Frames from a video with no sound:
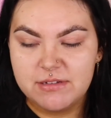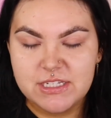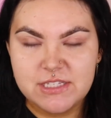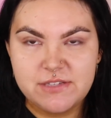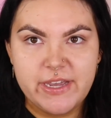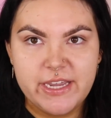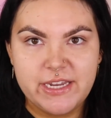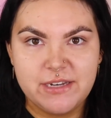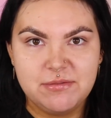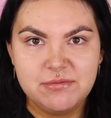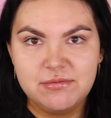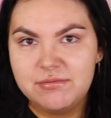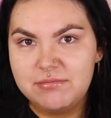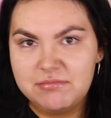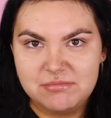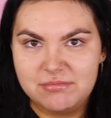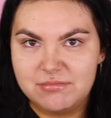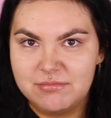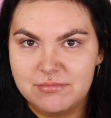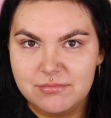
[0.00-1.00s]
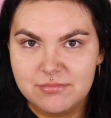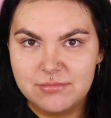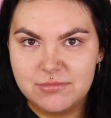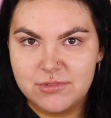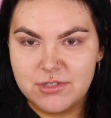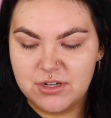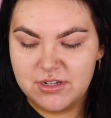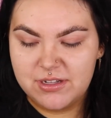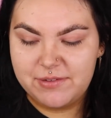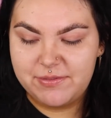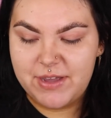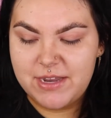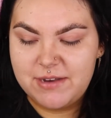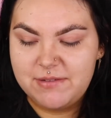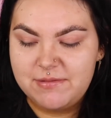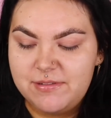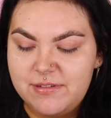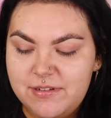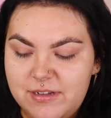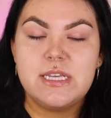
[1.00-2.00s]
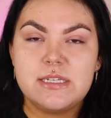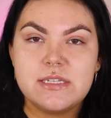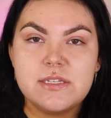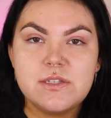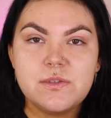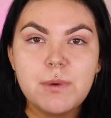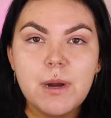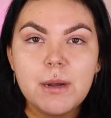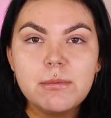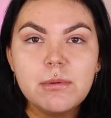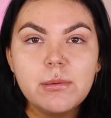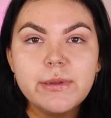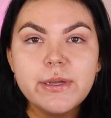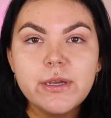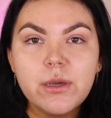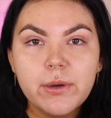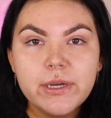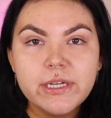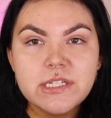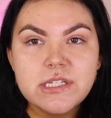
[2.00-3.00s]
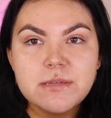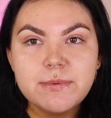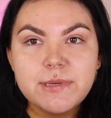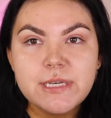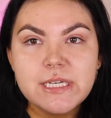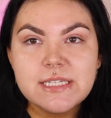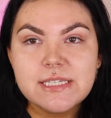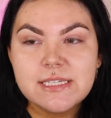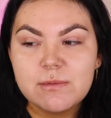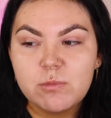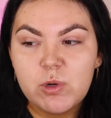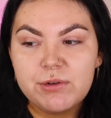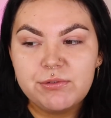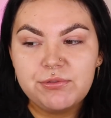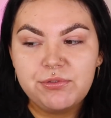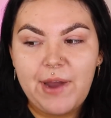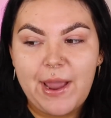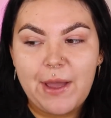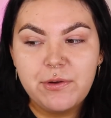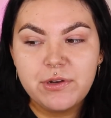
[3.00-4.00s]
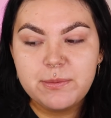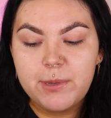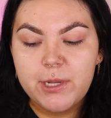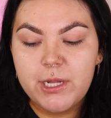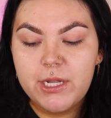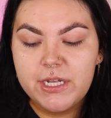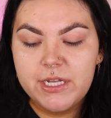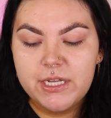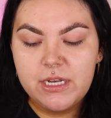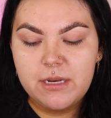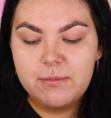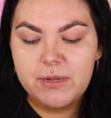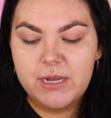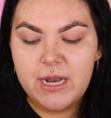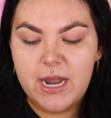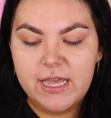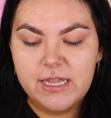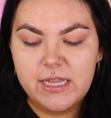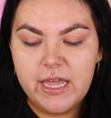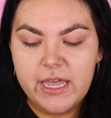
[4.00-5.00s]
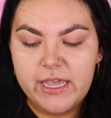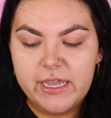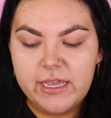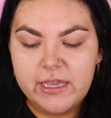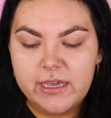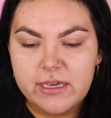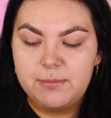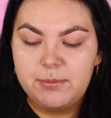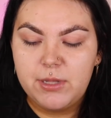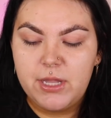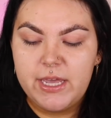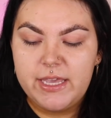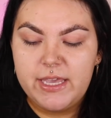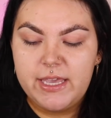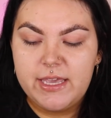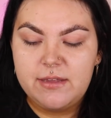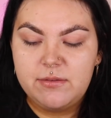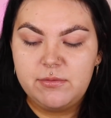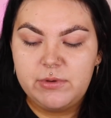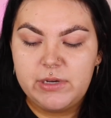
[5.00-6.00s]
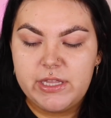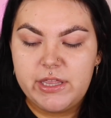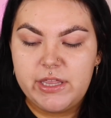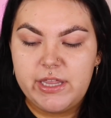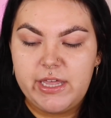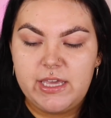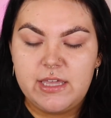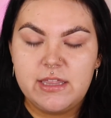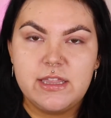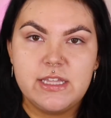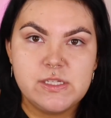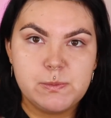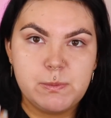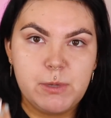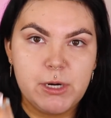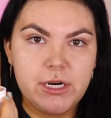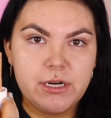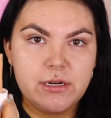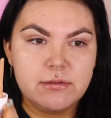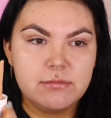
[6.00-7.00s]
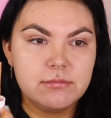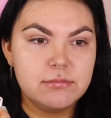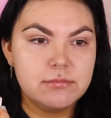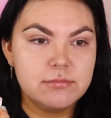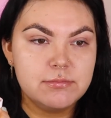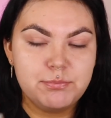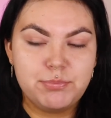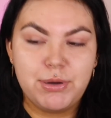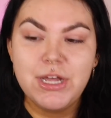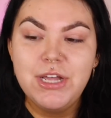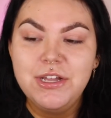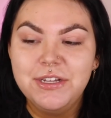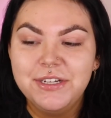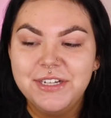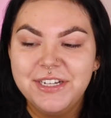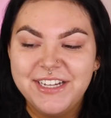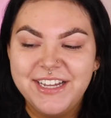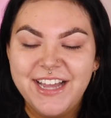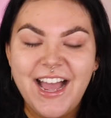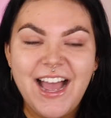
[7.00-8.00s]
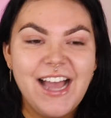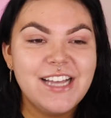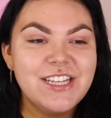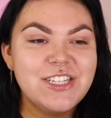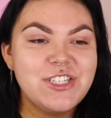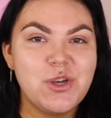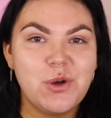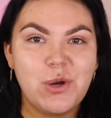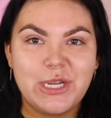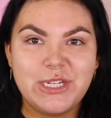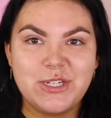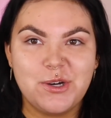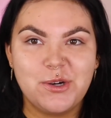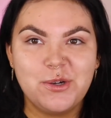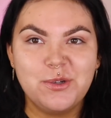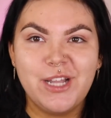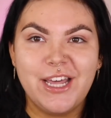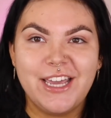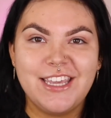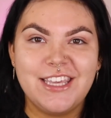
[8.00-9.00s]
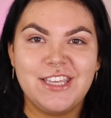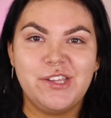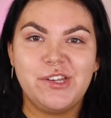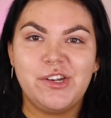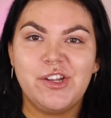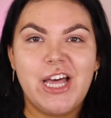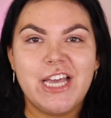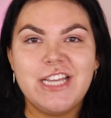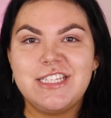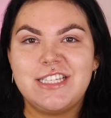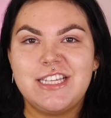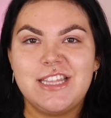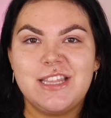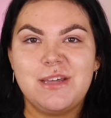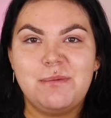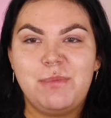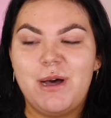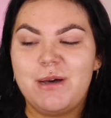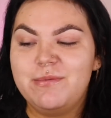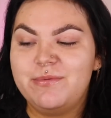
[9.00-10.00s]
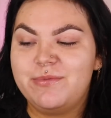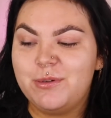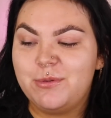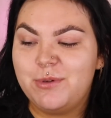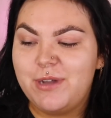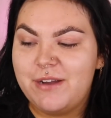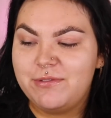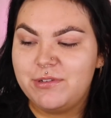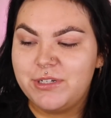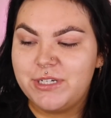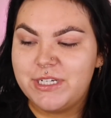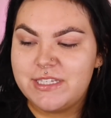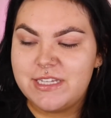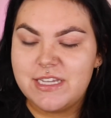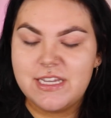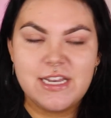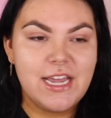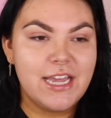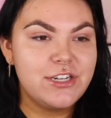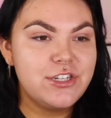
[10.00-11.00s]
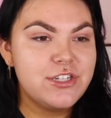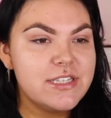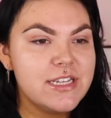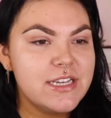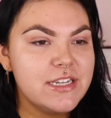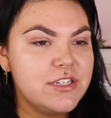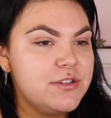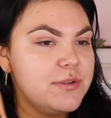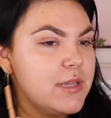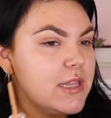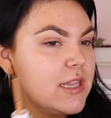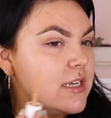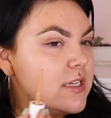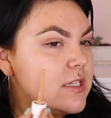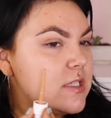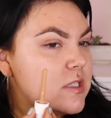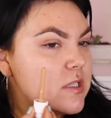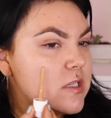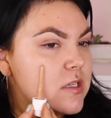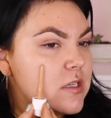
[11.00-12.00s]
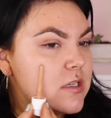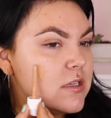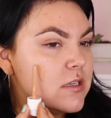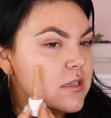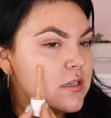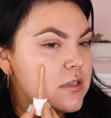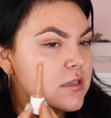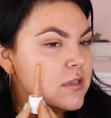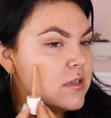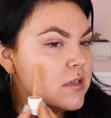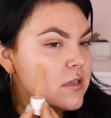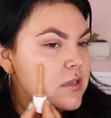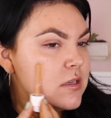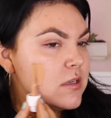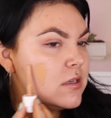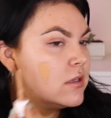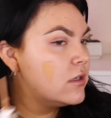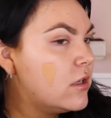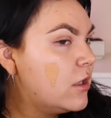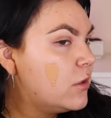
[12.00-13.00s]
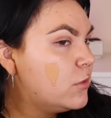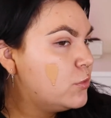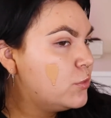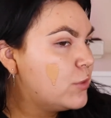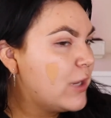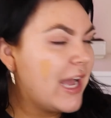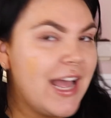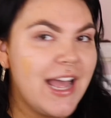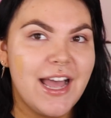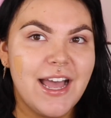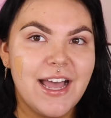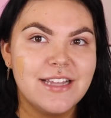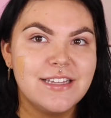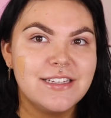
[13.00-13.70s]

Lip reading: It's fine. Totally fine. This is probably going to be somewhat frowned upon, but I like applying it with like this part. So I don't like utilizing the pump for whatever reason. I just like doing this. Oh, haha.